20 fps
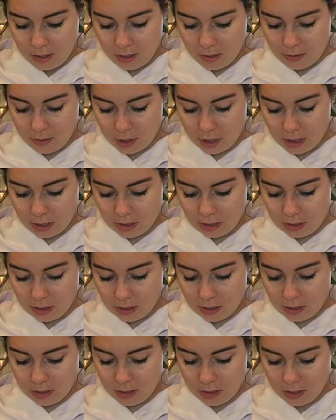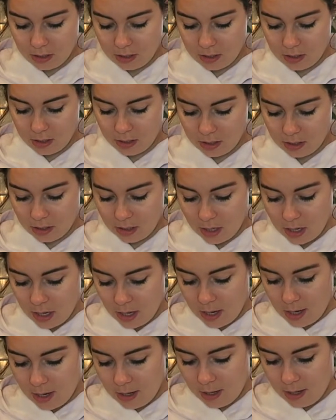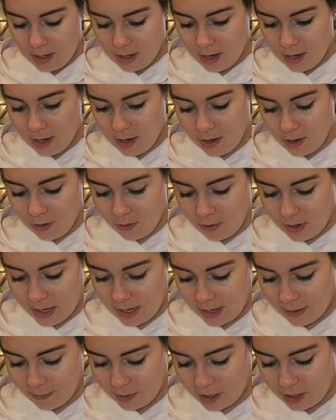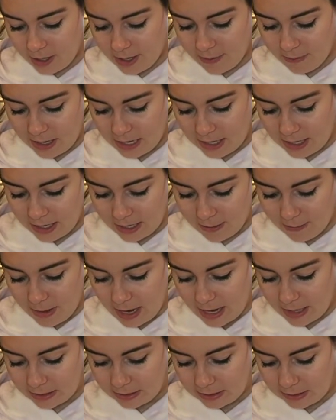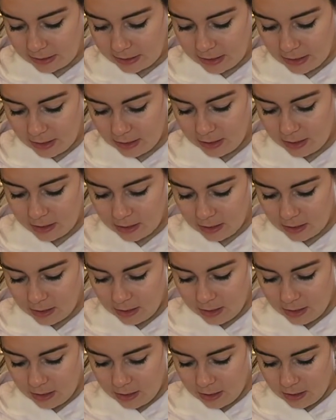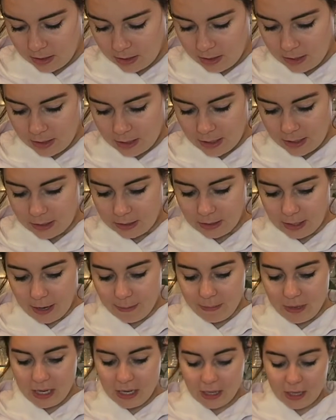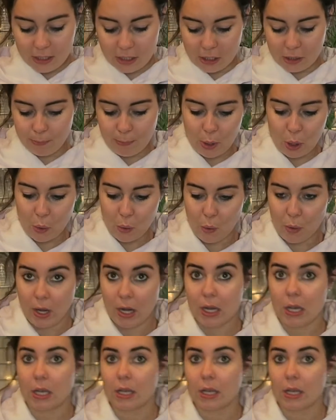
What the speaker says: Oh geez. No, I'm already making a mess. Let me get a spoon.